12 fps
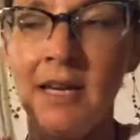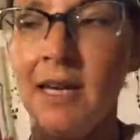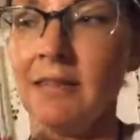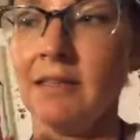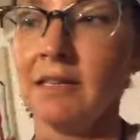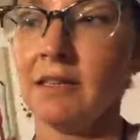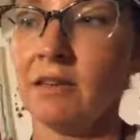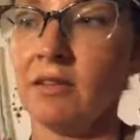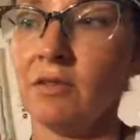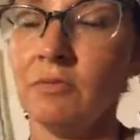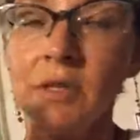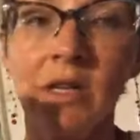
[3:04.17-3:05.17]
And this at
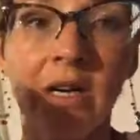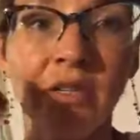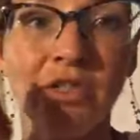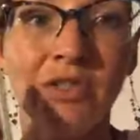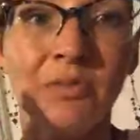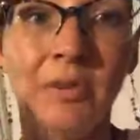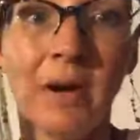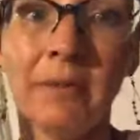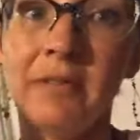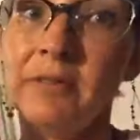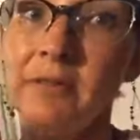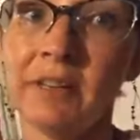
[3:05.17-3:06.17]
home would cost you
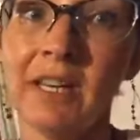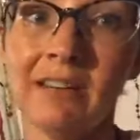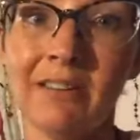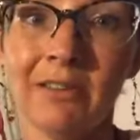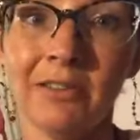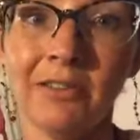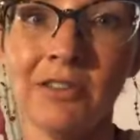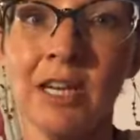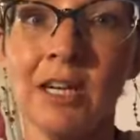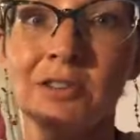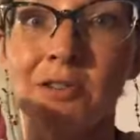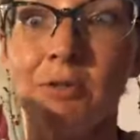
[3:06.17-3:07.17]
probably $15.
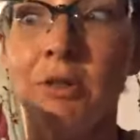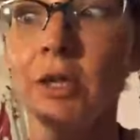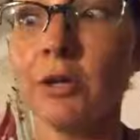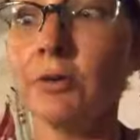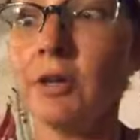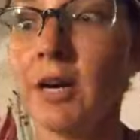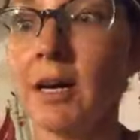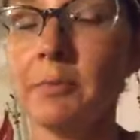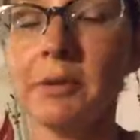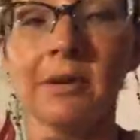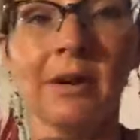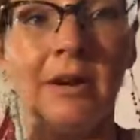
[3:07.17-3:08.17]
So load up
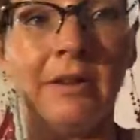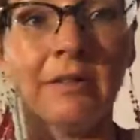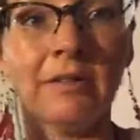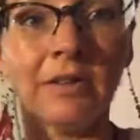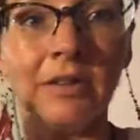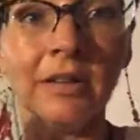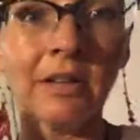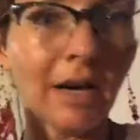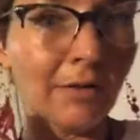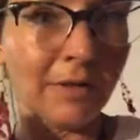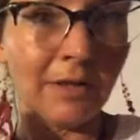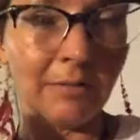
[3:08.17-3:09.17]
on the good
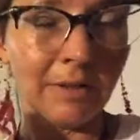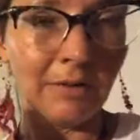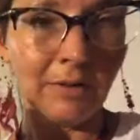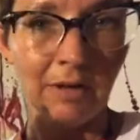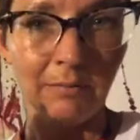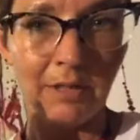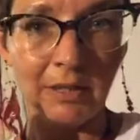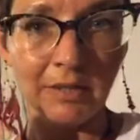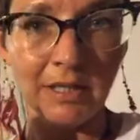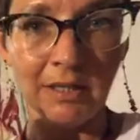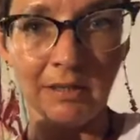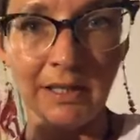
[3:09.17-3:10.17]
coffee when you come here
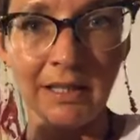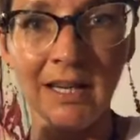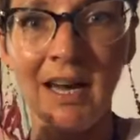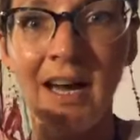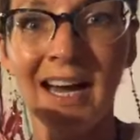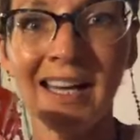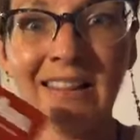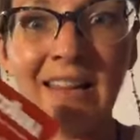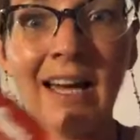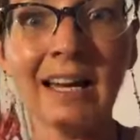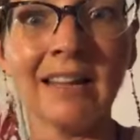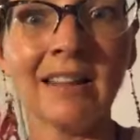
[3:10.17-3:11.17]
to Italy. I
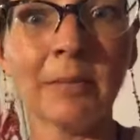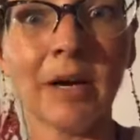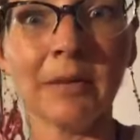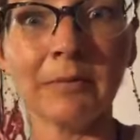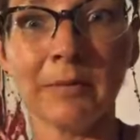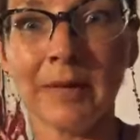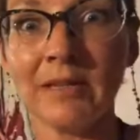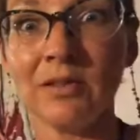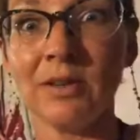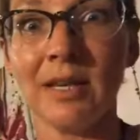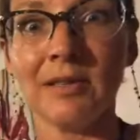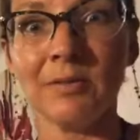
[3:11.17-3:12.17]
line the bottom of my
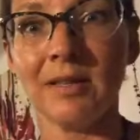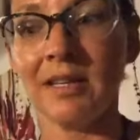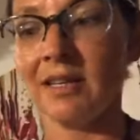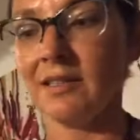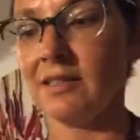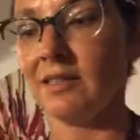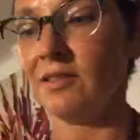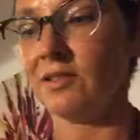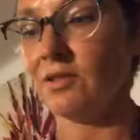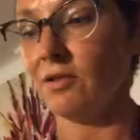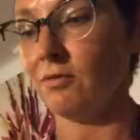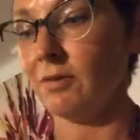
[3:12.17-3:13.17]
suitcase with it because it is
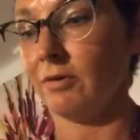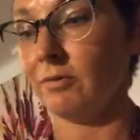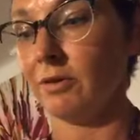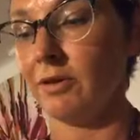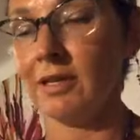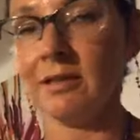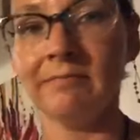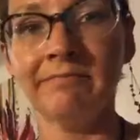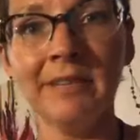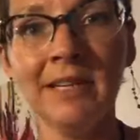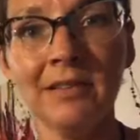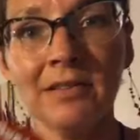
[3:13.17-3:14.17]
so well worth it.
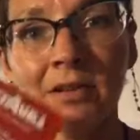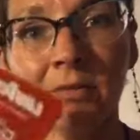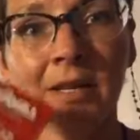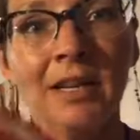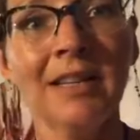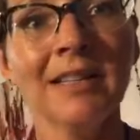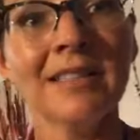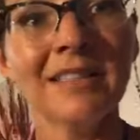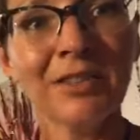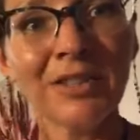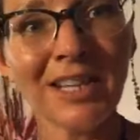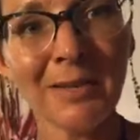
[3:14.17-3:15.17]
So it's
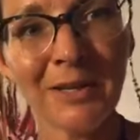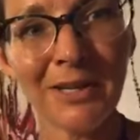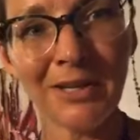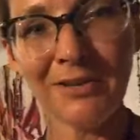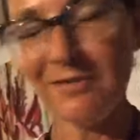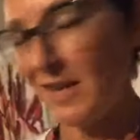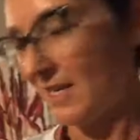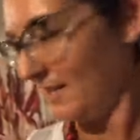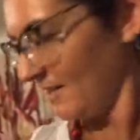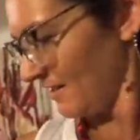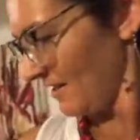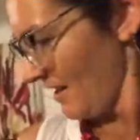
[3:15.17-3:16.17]
dinner time here in
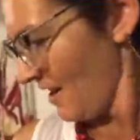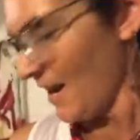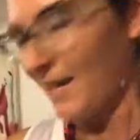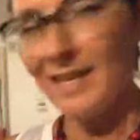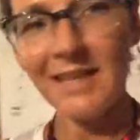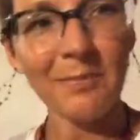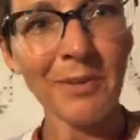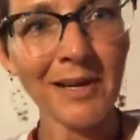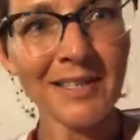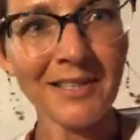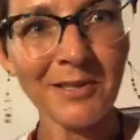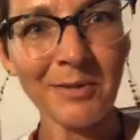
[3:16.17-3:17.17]
Venice. I think the
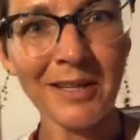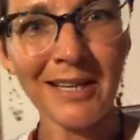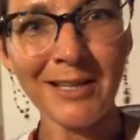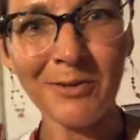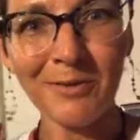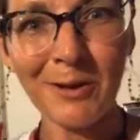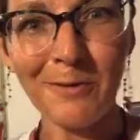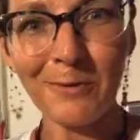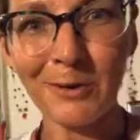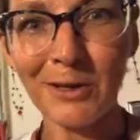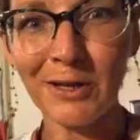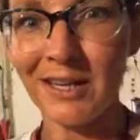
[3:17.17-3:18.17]
pasta's ready. I don't want to
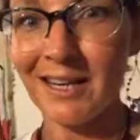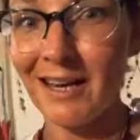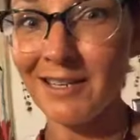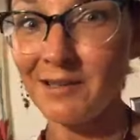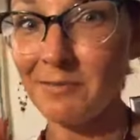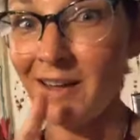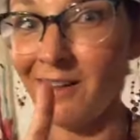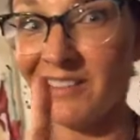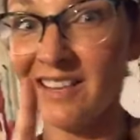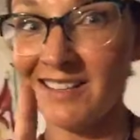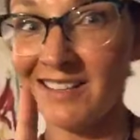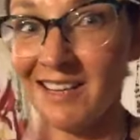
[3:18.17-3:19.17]
overcook it. It has to be al
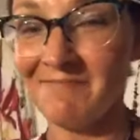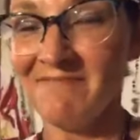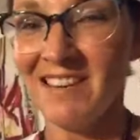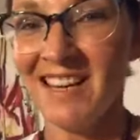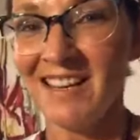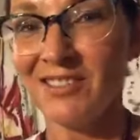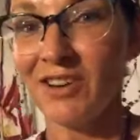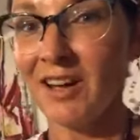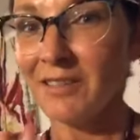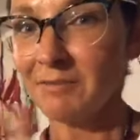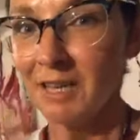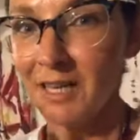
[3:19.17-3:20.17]
dente,
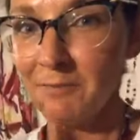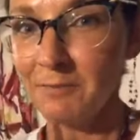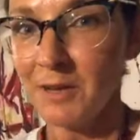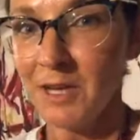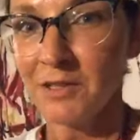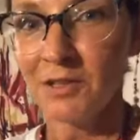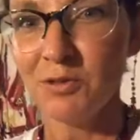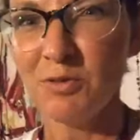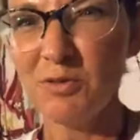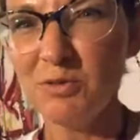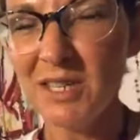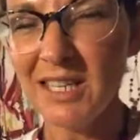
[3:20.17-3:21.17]
not kind of
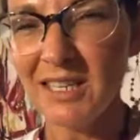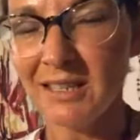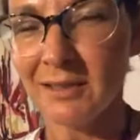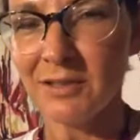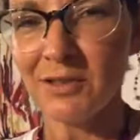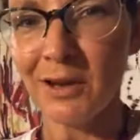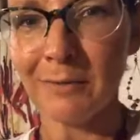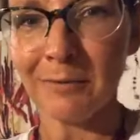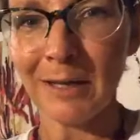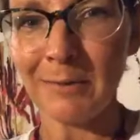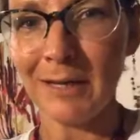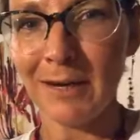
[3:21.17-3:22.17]
oogy and soft
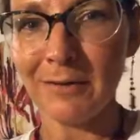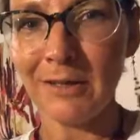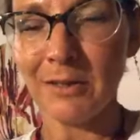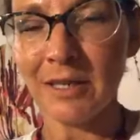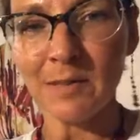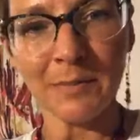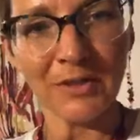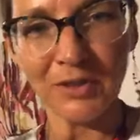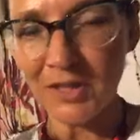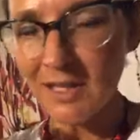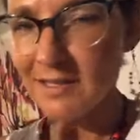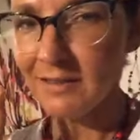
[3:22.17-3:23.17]
like we have in the US, but
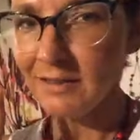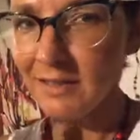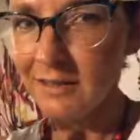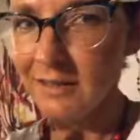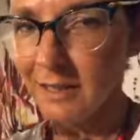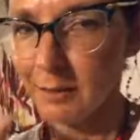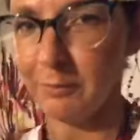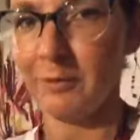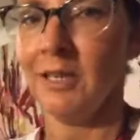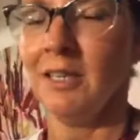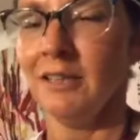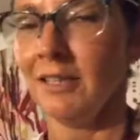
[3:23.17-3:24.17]
just a little tough.
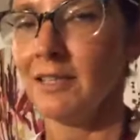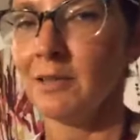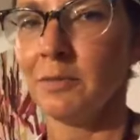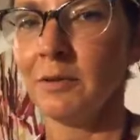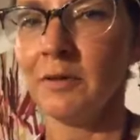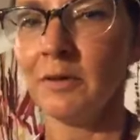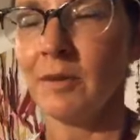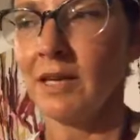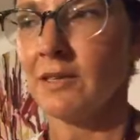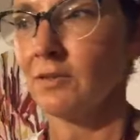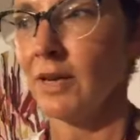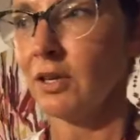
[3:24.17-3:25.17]
That's the perfect way.
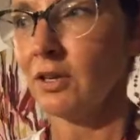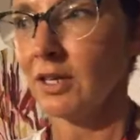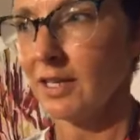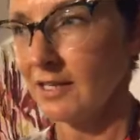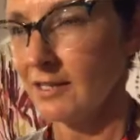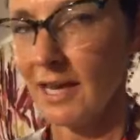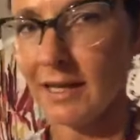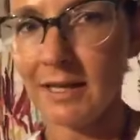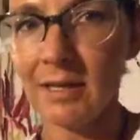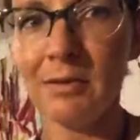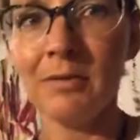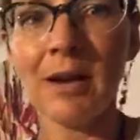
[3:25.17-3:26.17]
So I cook it
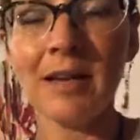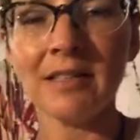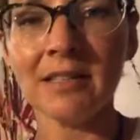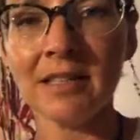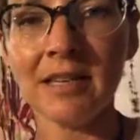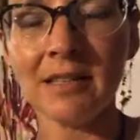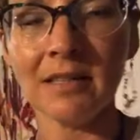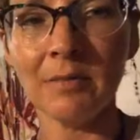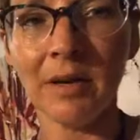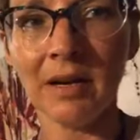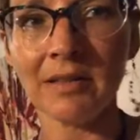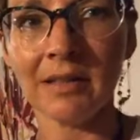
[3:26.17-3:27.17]
exactly as it says on the
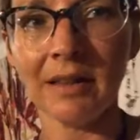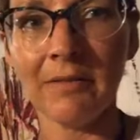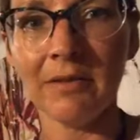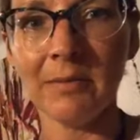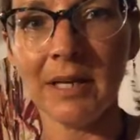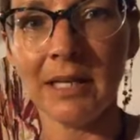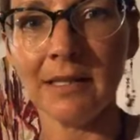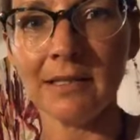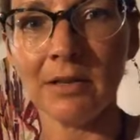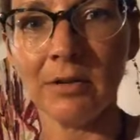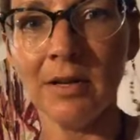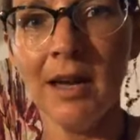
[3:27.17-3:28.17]
box, 11 minutes.
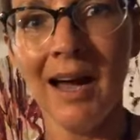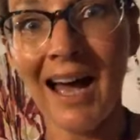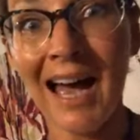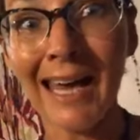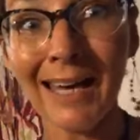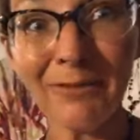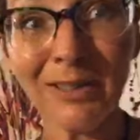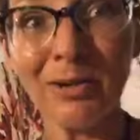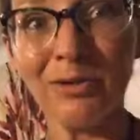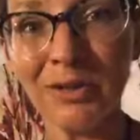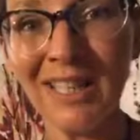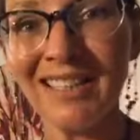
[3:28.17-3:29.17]
So I have to go
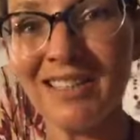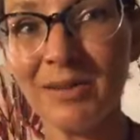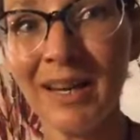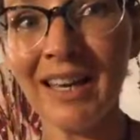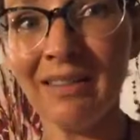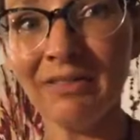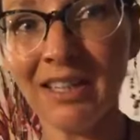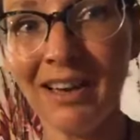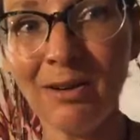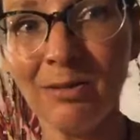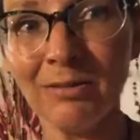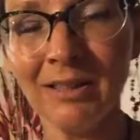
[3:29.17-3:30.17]
drain it, so I have to
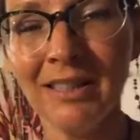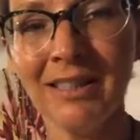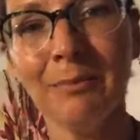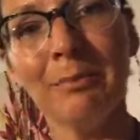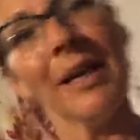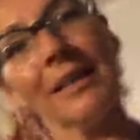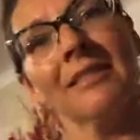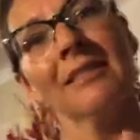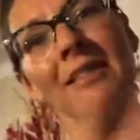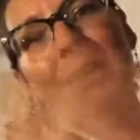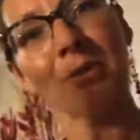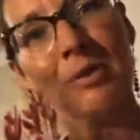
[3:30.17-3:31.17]
go. But
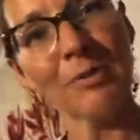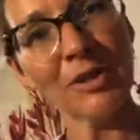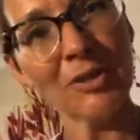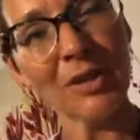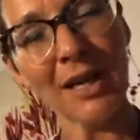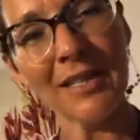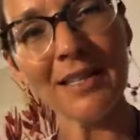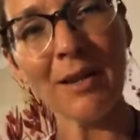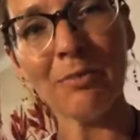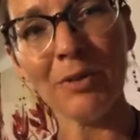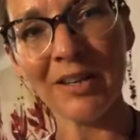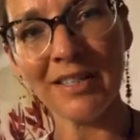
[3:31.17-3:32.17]
I want to wish you guys a
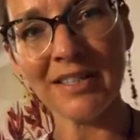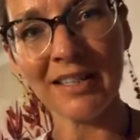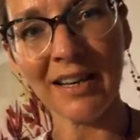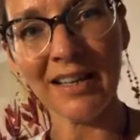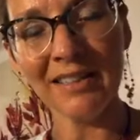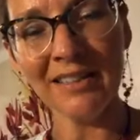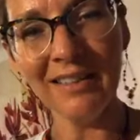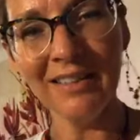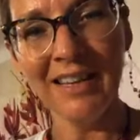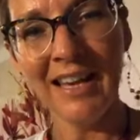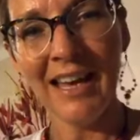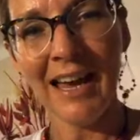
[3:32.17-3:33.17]
buona serata.
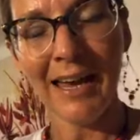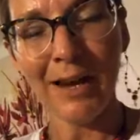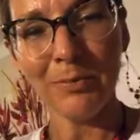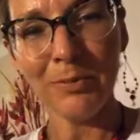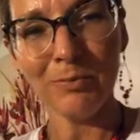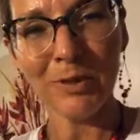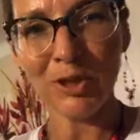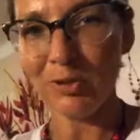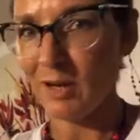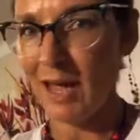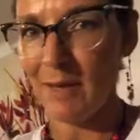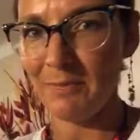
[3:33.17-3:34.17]
I wish you
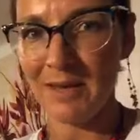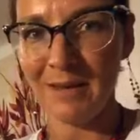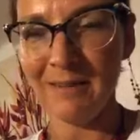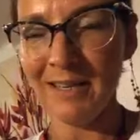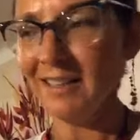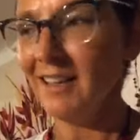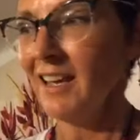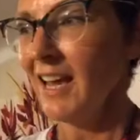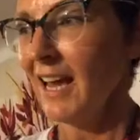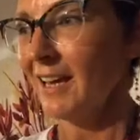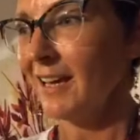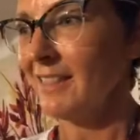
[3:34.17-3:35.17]
a happy evening,
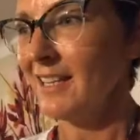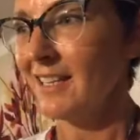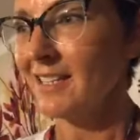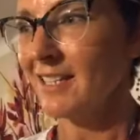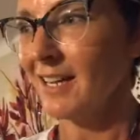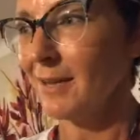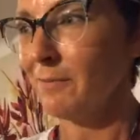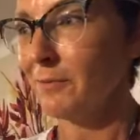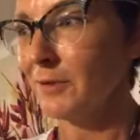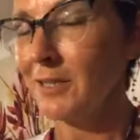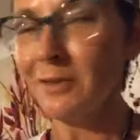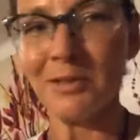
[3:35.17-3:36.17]
and I think it's time
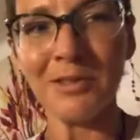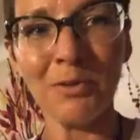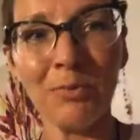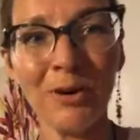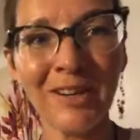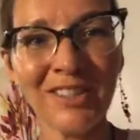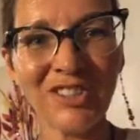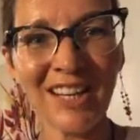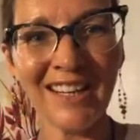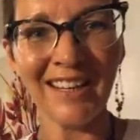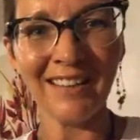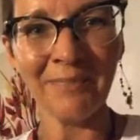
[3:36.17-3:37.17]
for dinner. So buona
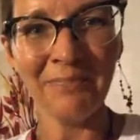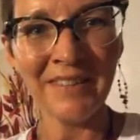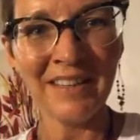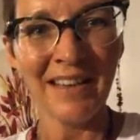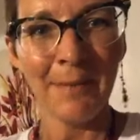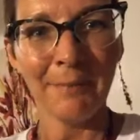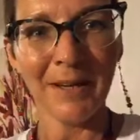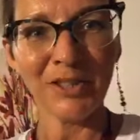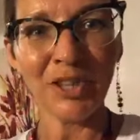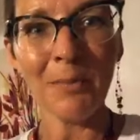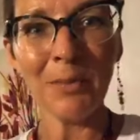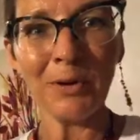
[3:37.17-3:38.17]
cena.
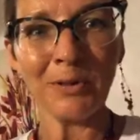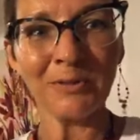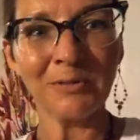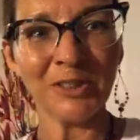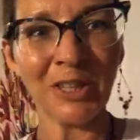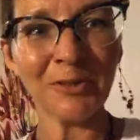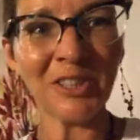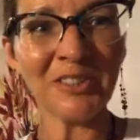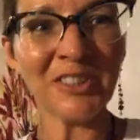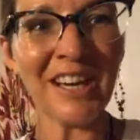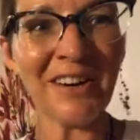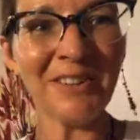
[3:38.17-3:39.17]
Mangiamo. Ciao, ciao,
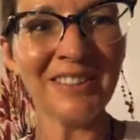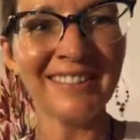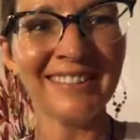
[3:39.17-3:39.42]
ciao.